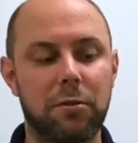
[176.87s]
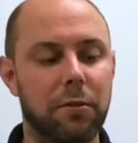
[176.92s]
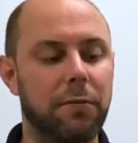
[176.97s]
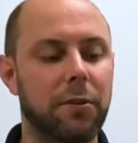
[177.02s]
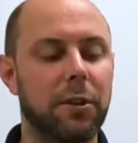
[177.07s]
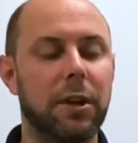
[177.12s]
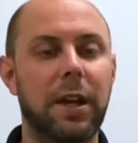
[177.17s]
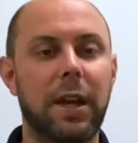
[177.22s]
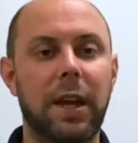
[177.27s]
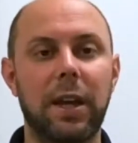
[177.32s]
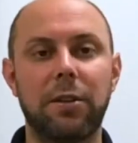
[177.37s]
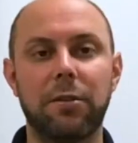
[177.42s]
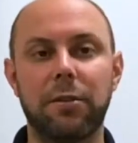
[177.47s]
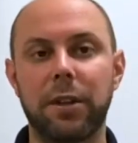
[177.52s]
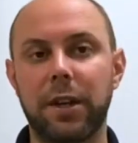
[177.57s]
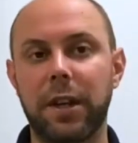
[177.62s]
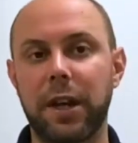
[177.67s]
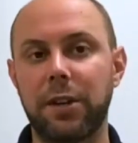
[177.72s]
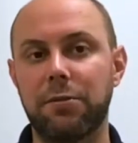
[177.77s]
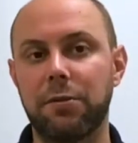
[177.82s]
So if you're going to handle
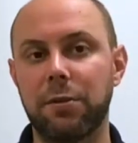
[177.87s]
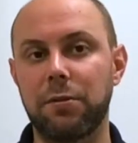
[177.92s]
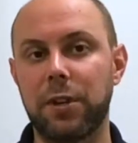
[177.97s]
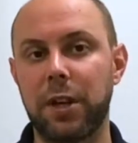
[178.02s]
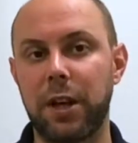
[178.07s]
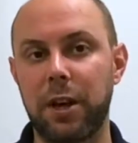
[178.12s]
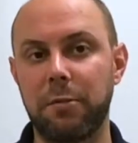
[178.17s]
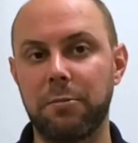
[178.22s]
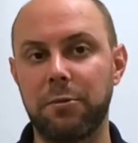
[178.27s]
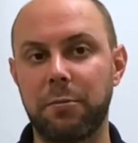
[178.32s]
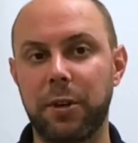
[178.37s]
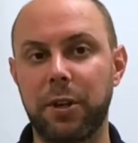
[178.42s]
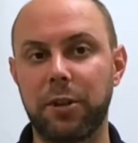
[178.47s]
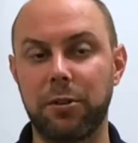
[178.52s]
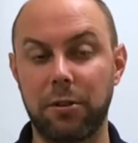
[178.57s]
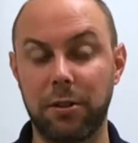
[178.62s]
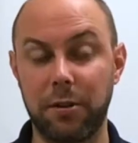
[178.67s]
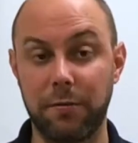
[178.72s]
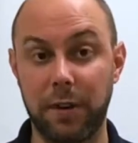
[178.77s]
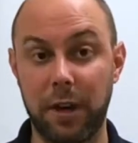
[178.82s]
the nitro tabs, make
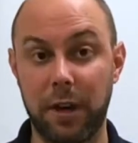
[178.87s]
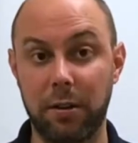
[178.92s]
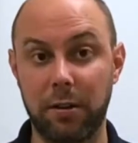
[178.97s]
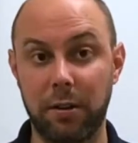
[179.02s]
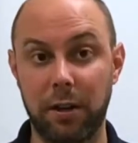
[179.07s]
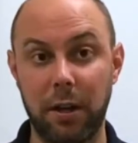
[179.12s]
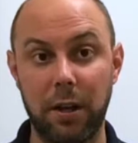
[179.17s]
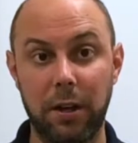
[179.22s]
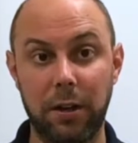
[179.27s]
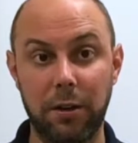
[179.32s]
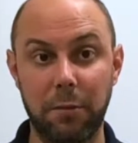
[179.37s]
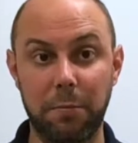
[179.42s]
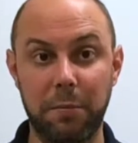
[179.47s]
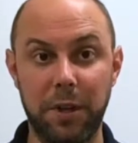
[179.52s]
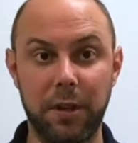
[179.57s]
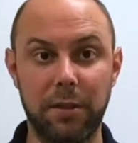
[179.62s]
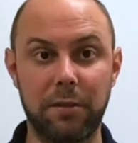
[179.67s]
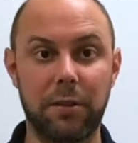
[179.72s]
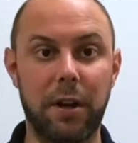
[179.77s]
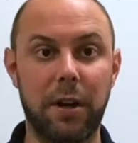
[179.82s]
sure you've got your
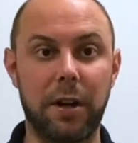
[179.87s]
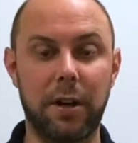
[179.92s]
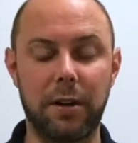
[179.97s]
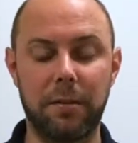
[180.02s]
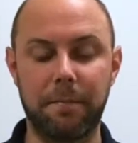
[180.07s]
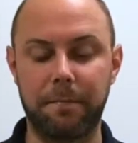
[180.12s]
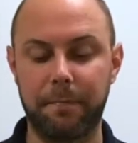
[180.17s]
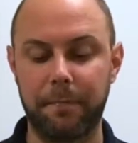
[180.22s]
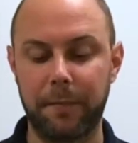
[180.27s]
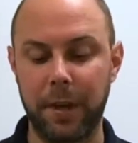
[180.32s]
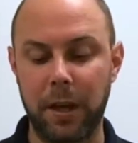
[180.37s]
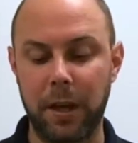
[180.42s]
BSI on.